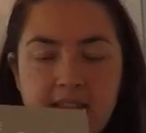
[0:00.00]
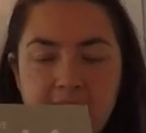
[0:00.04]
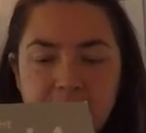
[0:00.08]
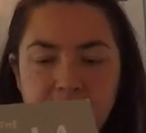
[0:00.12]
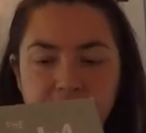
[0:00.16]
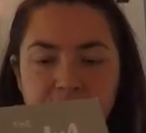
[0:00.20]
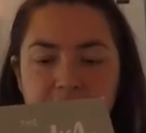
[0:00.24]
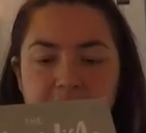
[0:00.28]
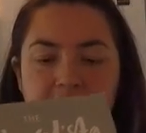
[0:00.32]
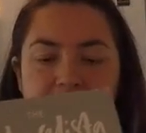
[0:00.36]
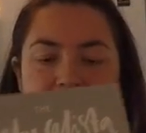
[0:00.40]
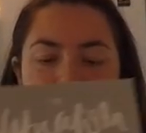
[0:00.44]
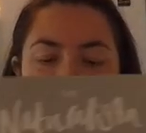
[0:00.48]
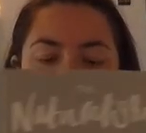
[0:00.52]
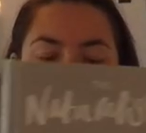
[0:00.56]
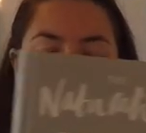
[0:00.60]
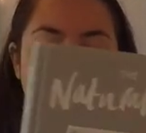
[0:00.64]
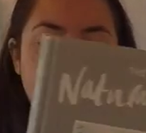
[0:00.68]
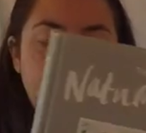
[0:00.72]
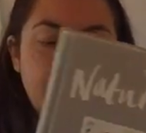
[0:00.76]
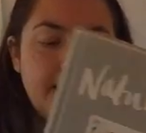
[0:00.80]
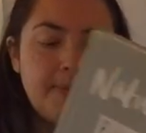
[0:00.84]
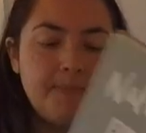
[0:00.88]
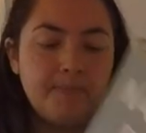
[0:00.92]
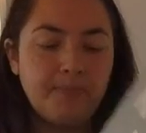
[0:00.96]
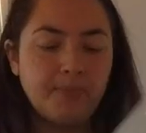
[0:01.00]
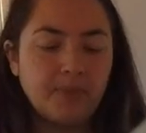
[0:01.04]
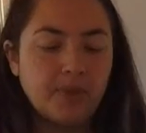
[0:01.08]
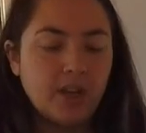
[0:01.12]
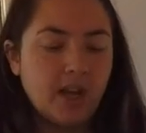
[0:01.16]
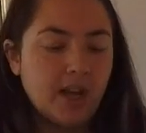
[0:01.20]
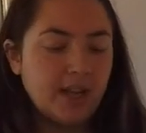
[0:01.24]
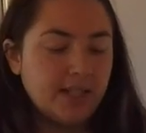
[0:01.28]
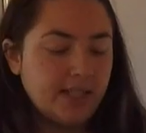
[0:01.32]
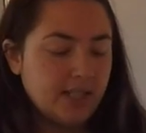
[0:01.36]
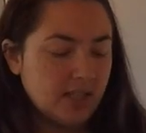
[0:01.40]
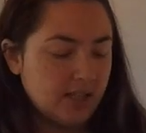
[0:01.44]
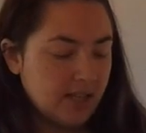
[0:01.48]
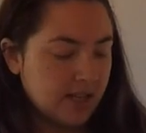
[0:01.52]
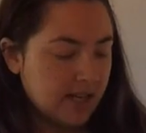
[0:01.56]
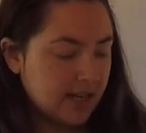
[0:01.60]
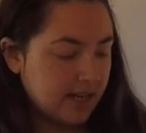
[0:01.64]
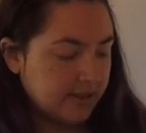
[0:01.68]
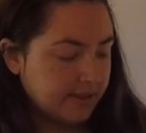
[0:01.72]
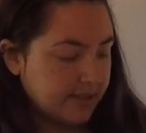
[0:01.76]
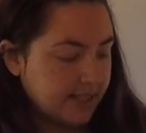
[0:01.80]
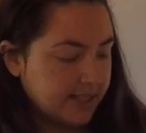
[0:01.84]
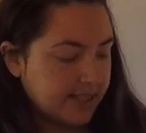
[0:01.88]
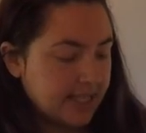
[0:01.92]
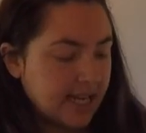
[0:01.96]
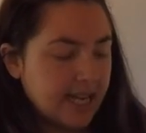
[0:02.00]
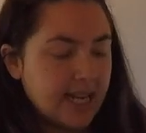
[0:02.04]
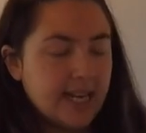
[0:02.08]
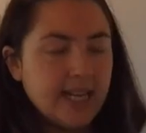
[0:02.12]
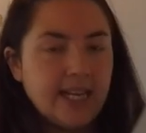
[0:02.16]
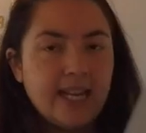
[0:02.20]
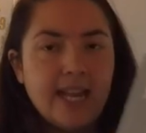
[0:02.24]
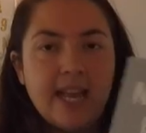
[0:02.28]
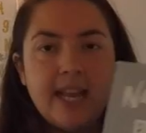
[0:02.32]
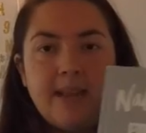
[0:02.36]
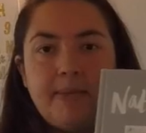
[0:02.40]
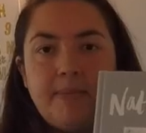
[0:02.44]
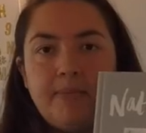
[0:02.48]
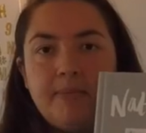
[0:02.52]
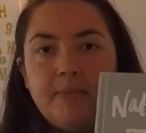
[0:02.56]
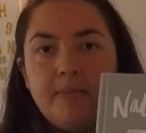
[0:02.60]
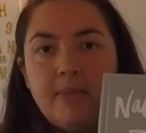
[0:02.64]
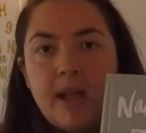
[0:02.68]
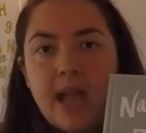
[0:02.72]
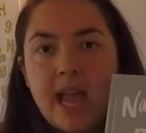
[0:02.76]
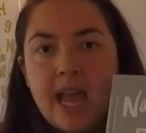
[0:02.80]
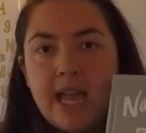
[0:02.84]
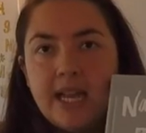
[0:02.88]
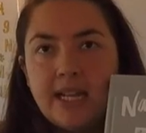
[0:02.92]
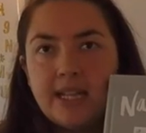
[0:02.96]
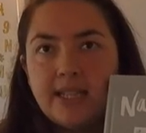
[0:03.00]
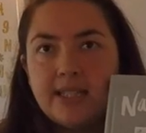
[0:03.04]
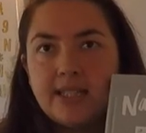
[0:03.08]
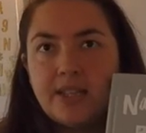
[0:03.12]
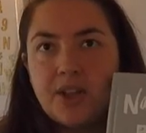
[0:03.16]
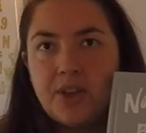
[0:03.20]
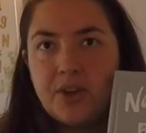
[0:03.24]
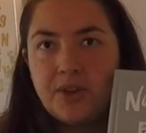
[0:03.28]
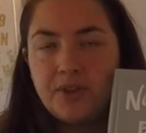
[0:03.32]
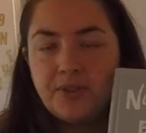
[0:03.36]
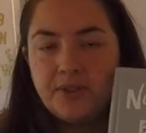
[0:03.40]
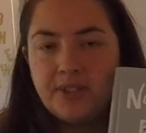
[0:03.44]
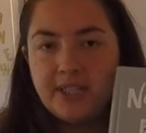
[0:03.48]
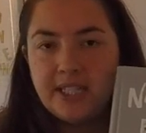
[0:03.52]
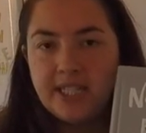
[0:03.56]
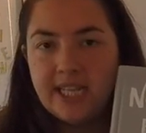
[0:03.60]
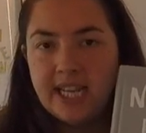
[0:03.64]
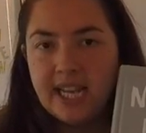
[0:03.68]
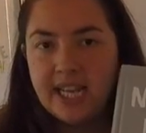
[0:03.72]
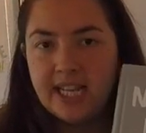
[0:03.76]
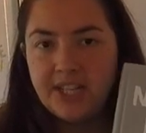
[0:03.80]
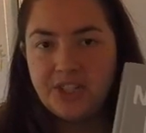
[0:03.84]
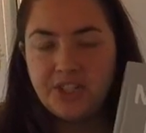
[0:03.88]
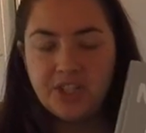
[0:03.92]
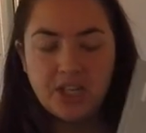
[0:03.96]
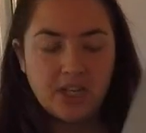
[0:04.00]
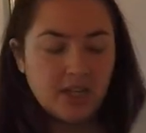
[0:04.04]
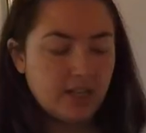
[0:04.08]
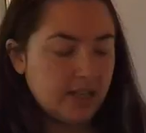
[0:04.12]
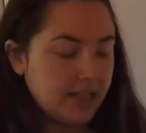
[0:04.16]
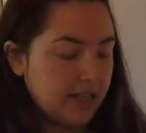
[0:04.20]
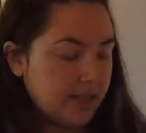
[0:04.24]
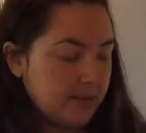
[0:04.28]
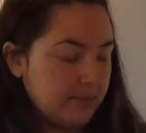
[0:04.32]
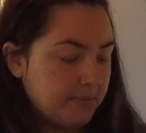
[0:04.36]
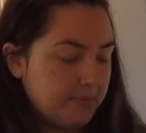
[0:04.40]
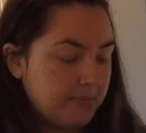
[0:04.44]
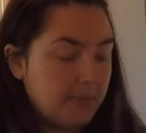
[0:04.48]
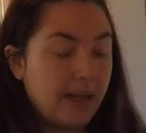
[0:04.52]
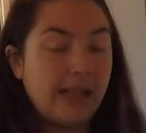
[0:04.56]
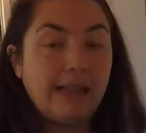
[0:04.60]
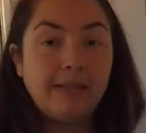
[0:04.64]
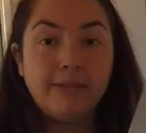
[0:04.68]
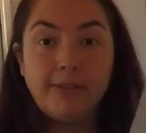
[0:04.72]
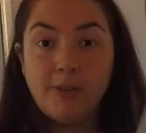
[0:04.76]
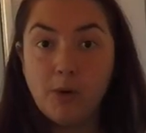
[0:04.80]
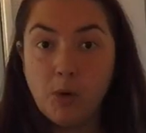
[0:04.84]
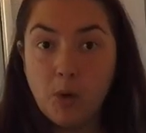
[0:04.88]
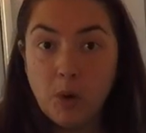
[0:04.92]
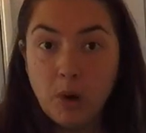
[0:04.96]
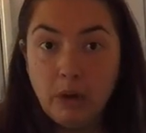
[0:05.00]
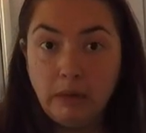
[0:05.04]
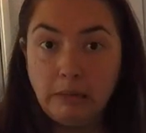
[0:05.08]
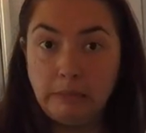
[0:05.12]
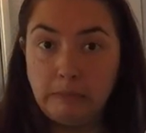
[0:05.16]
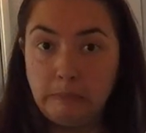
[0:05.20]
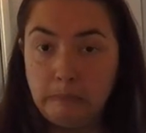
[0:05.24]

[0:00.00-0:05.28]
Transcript: Naturalist. I don't know how to say her name, Xochi, Balfour.